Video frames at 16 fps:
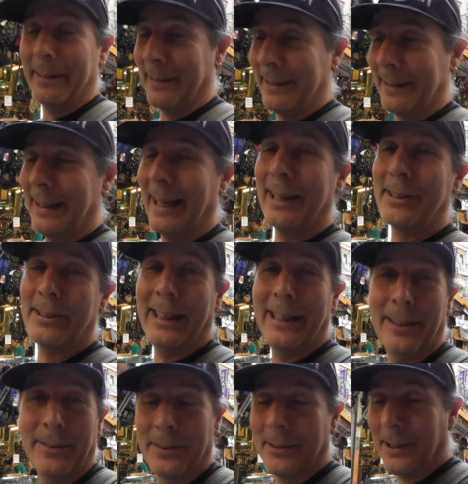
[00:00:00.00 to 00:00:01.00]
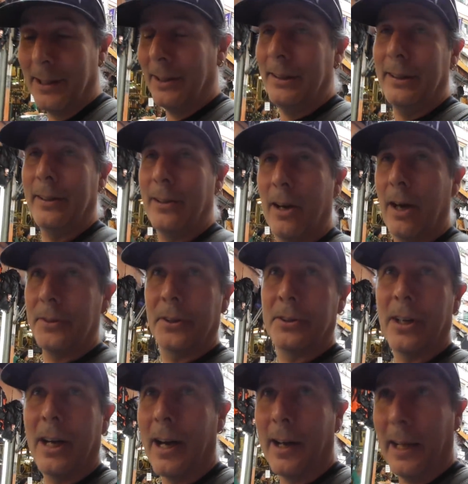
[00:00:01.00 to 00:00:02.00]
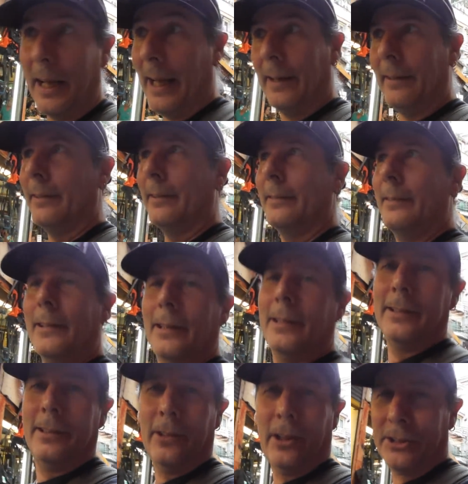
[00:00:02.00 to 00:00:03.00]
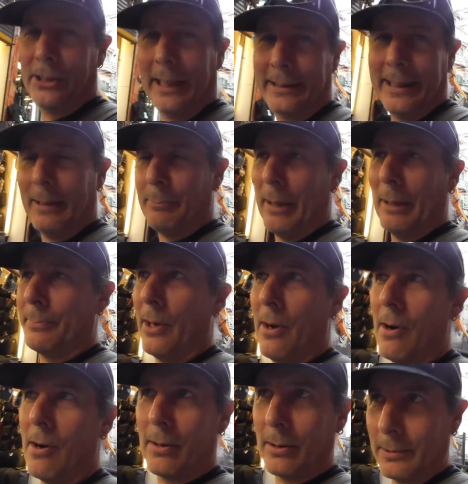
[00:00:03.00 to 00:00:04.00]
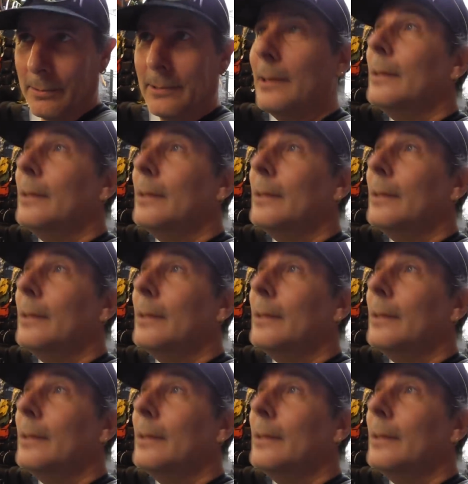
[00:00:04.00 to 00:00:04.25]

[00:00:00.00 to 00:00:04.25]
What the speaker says: But you can't say you're going to Thailand and not checked out Patpong.